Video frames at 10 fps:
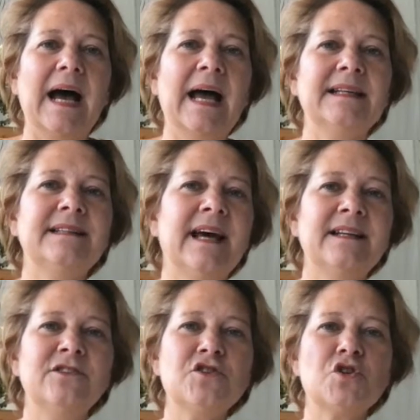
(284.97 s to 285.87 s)
And
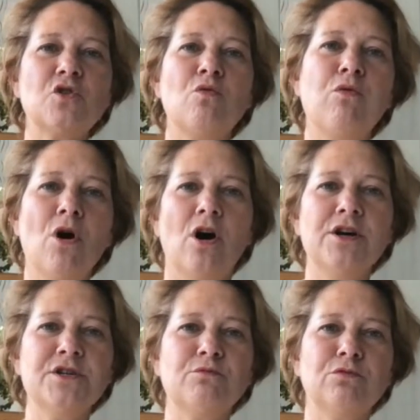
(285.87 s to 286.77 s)
then the
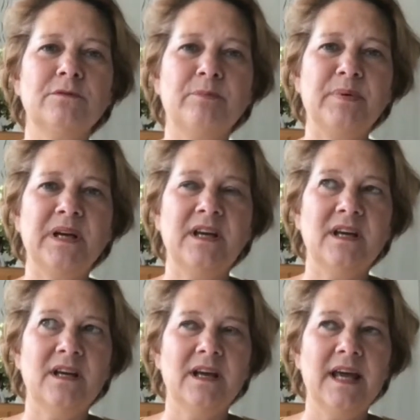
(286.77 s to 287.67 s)
squash would
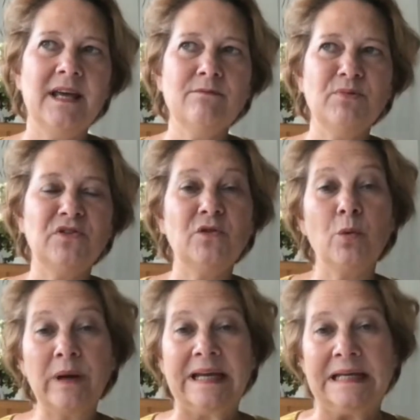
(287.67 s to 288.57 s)
be in
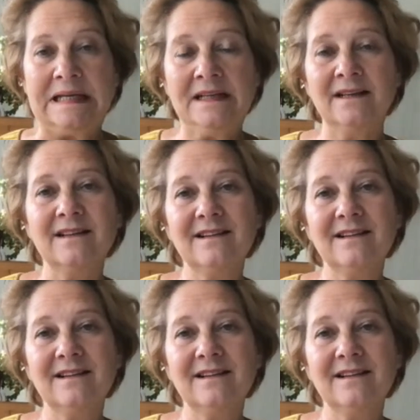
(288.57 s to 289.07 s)
between